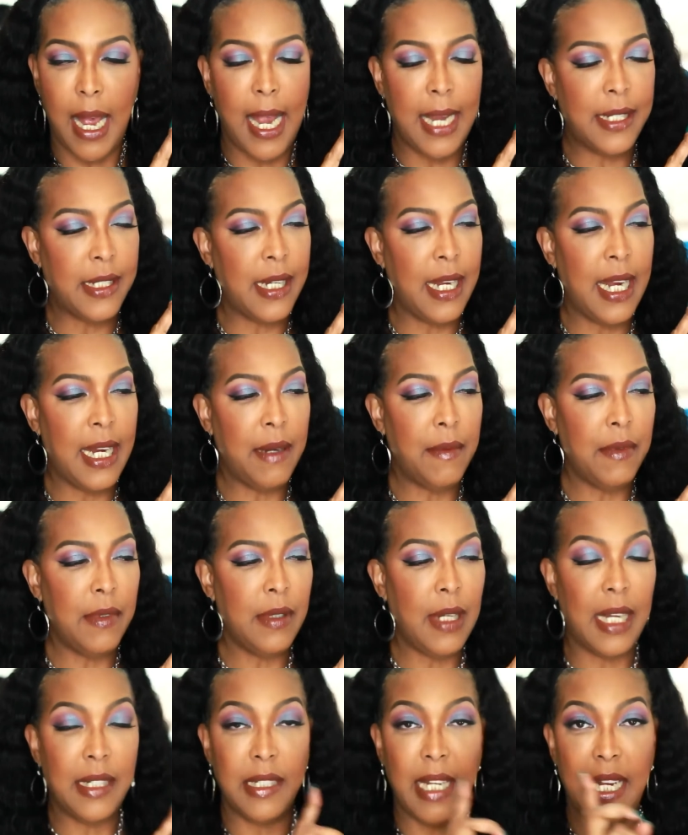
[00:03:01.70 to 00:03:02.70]
I
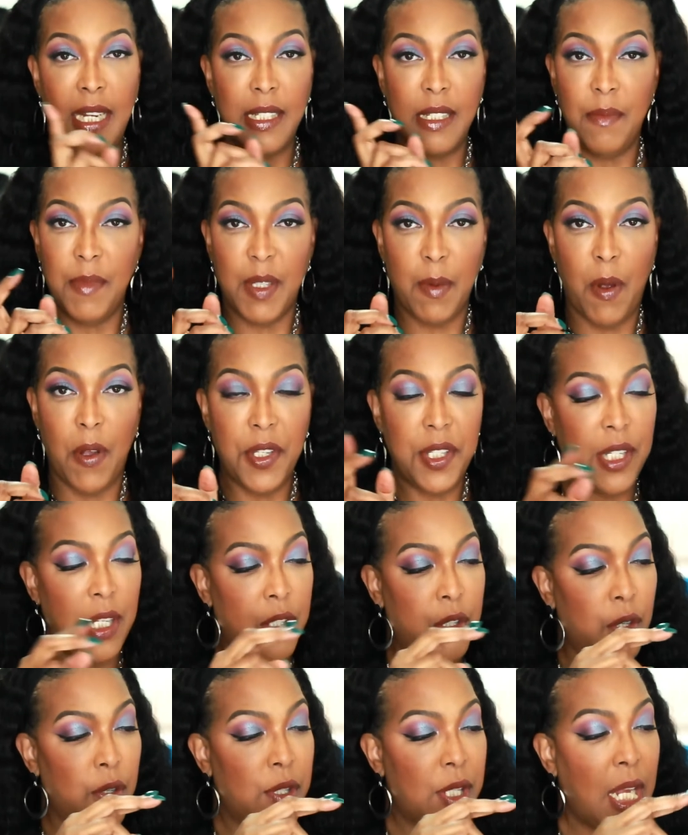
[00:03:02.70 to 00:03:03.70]
take some small
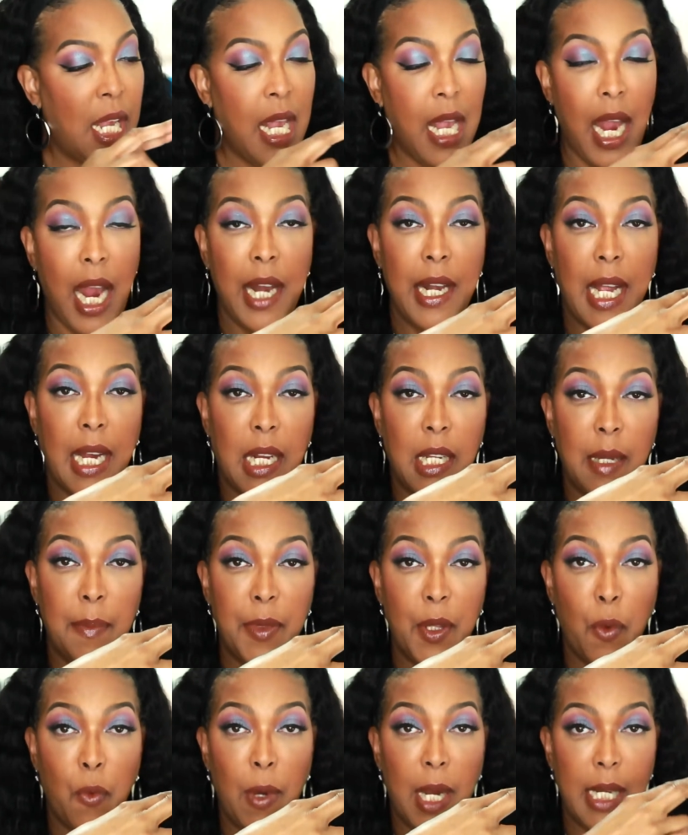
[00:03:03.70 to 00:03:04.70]
scissors and I clip
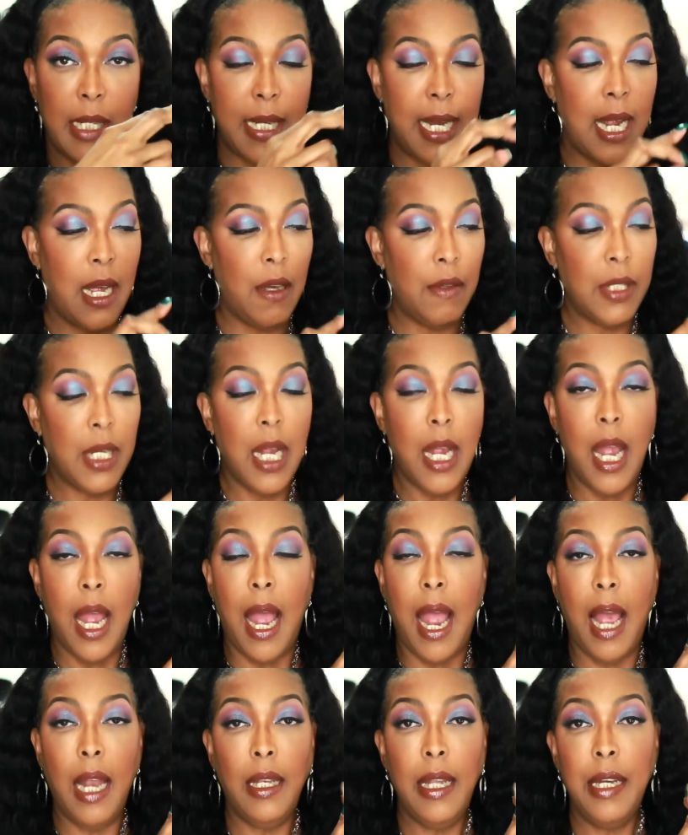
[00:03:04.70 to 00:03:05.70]
the wick down.
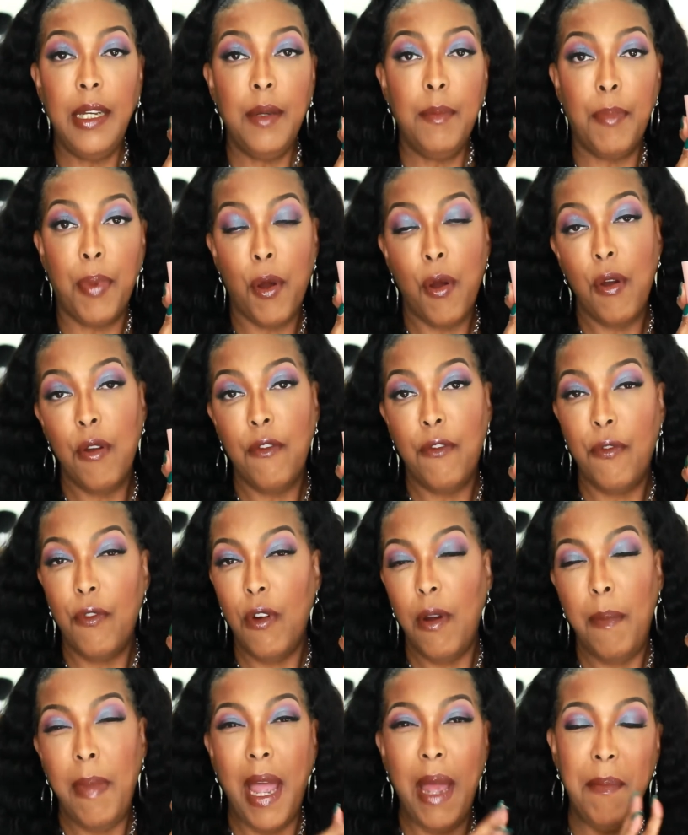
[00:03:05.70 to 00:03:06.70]
I let it burn for
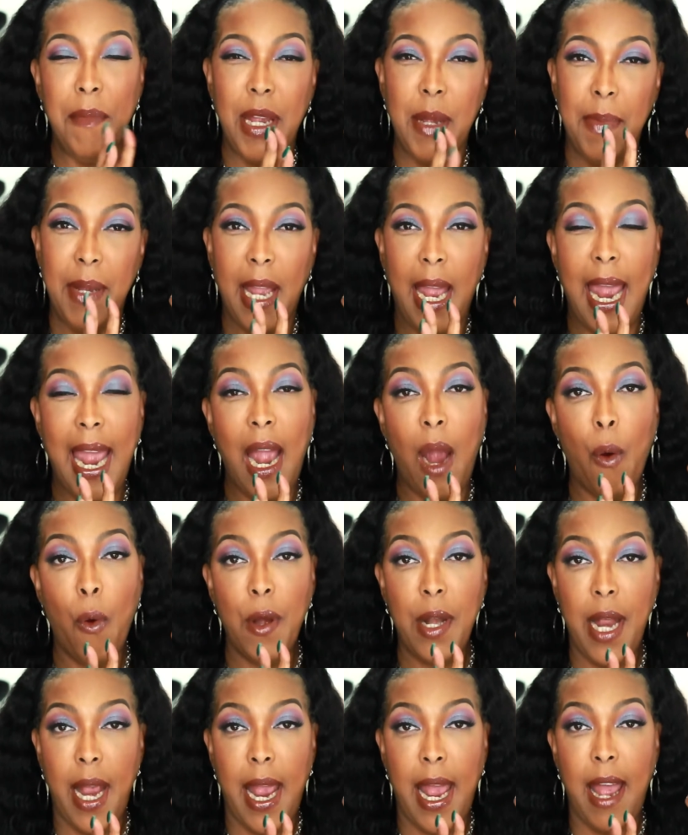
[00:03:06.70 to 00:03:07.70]
about maybe an hour
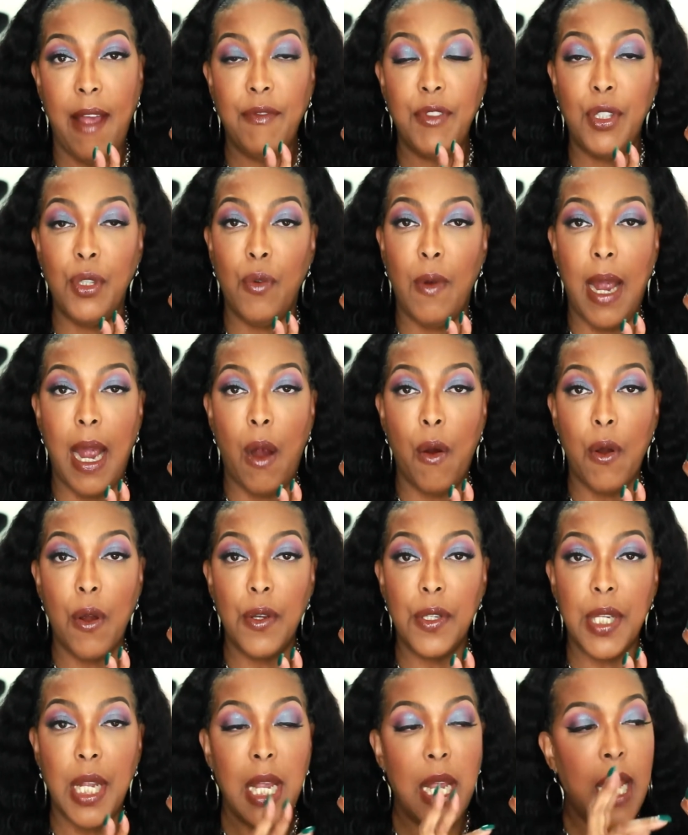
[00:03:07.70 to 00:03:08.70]
and a half, 2
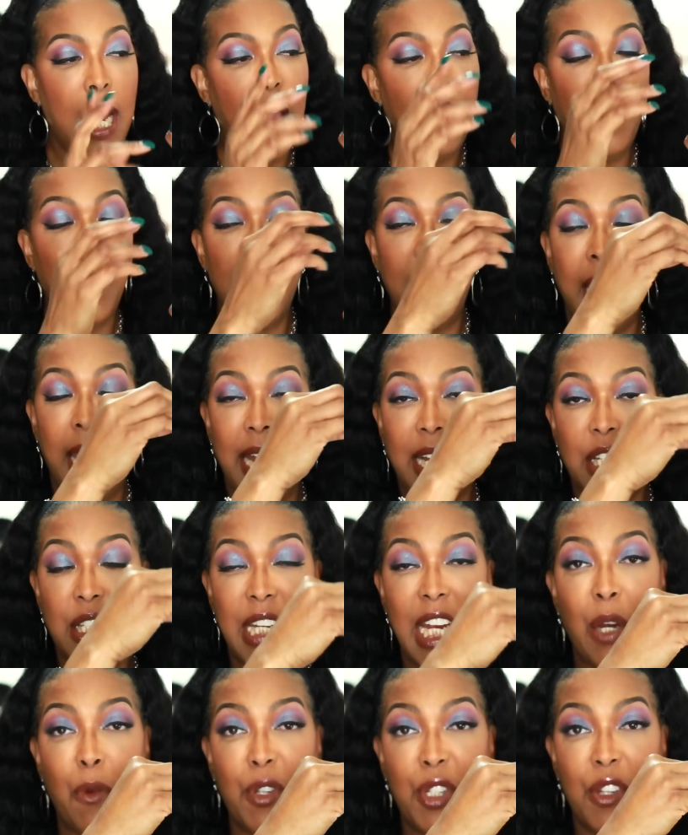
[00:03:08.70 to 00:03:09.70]
hours, and then I
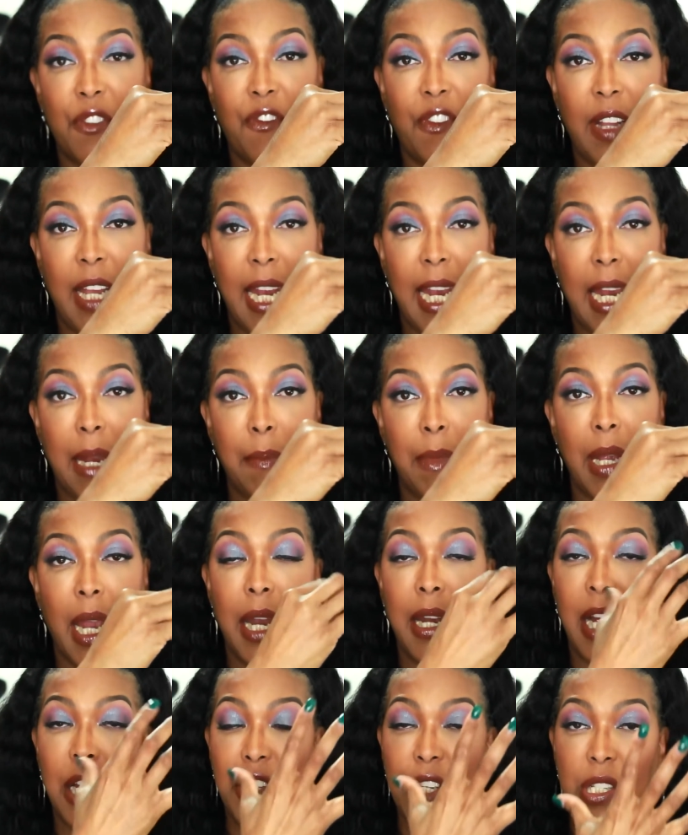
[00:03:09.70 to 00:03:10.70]
extinguish the flame
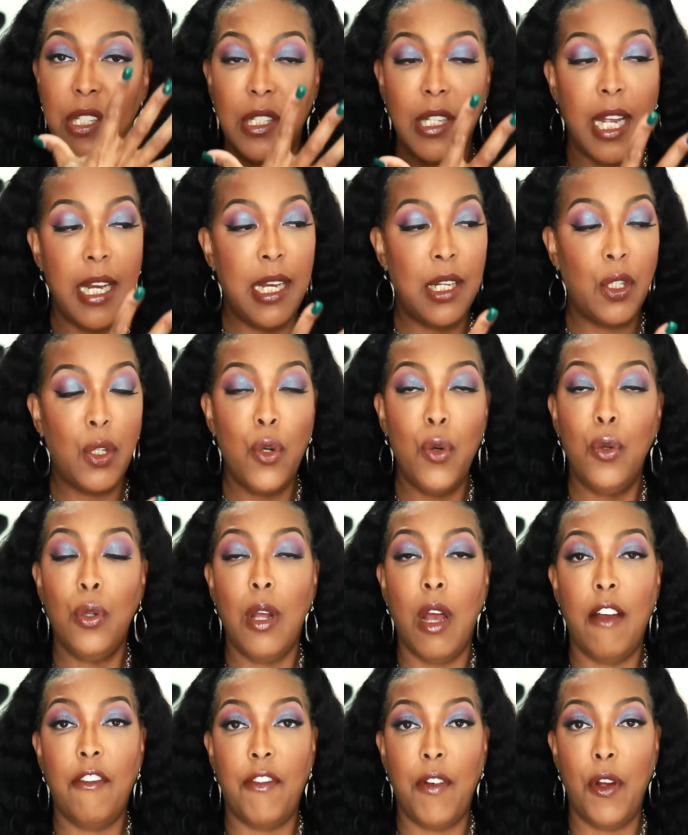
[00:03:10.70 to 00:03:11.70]
and I just let it cool
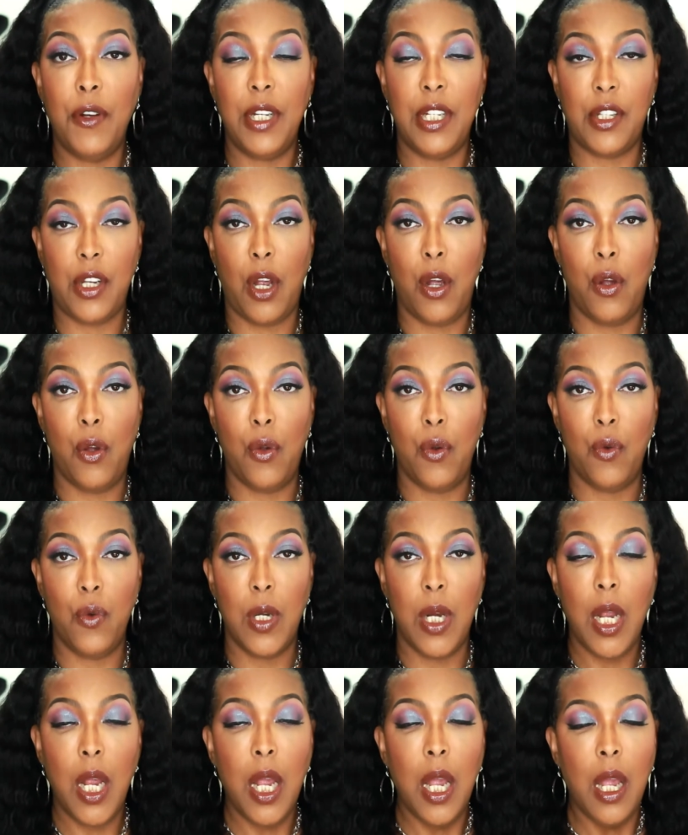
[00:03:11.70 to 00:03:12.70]
off on its own.